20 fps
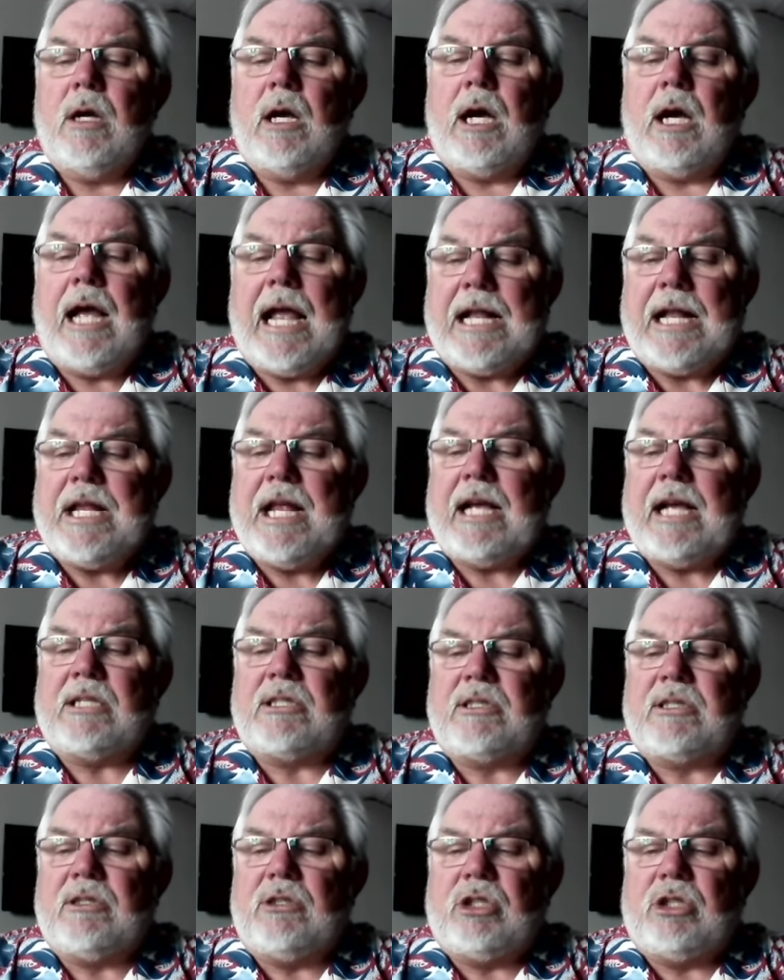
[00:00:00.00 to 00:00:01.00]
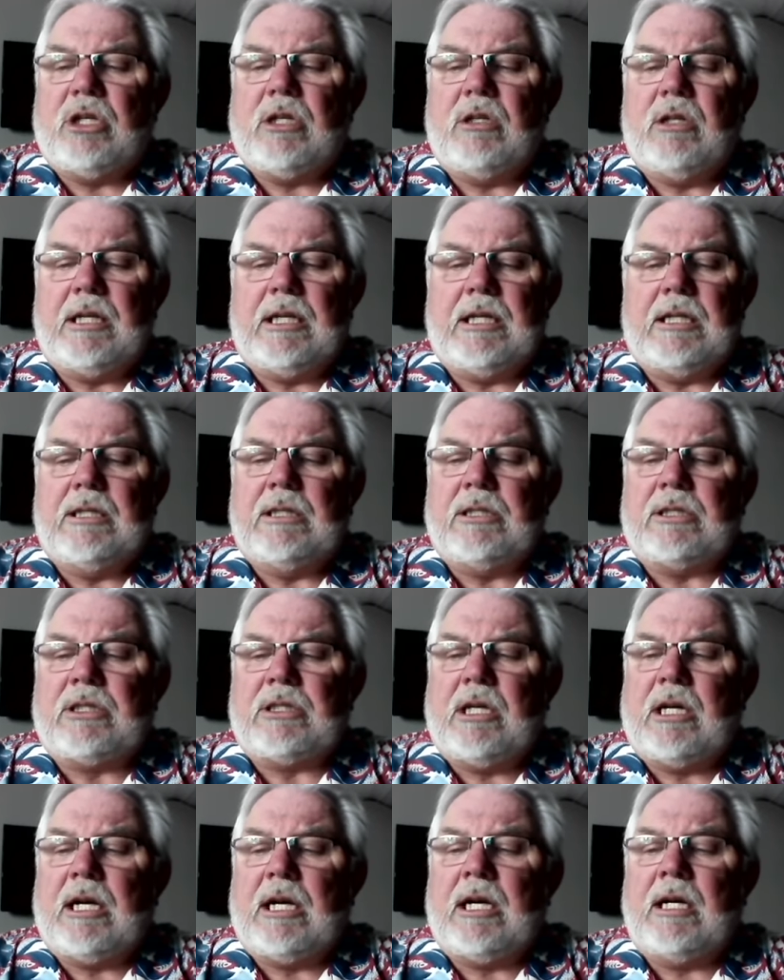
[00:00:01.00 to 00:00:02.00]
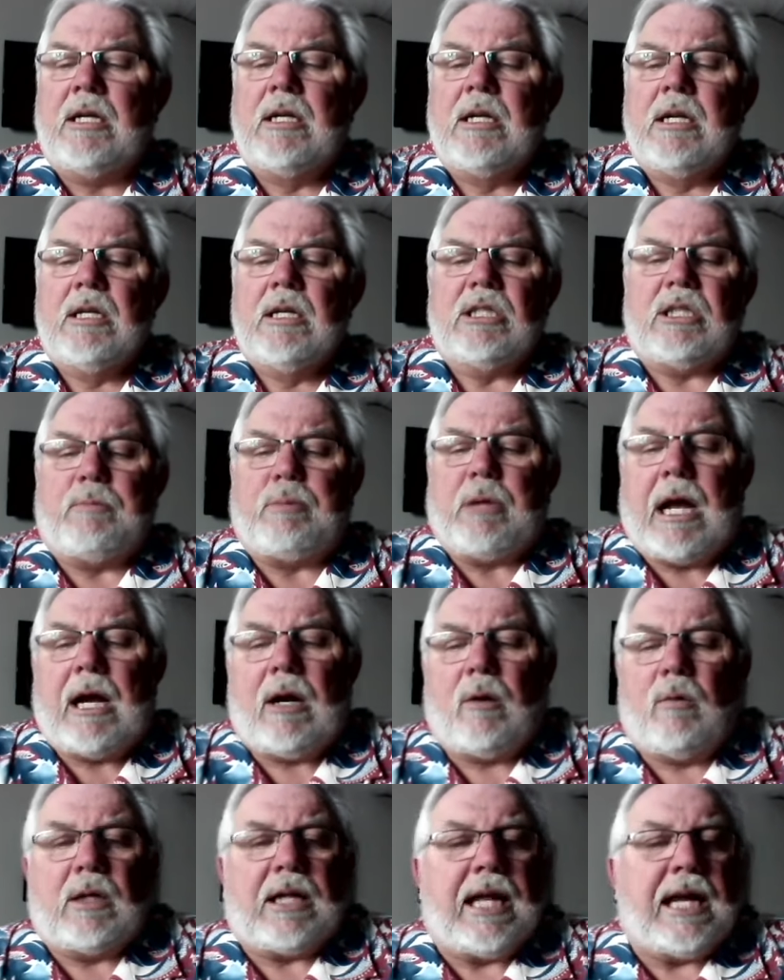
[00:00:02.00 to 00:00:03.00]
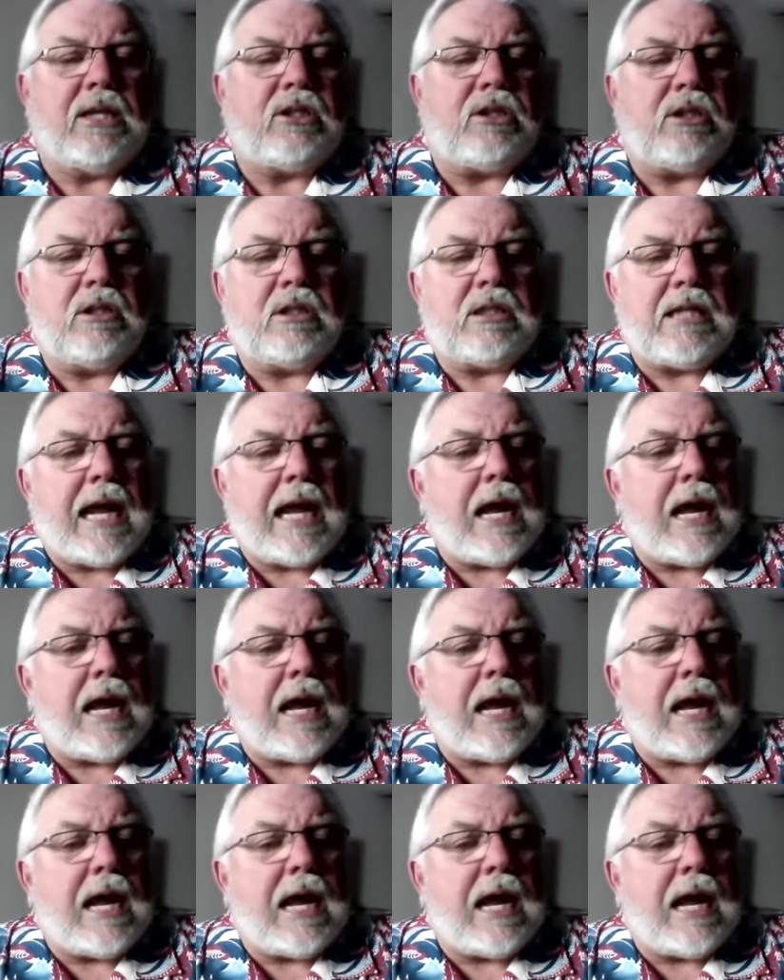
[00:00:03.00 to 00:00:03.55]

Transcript: And yes, Jill is supplier relations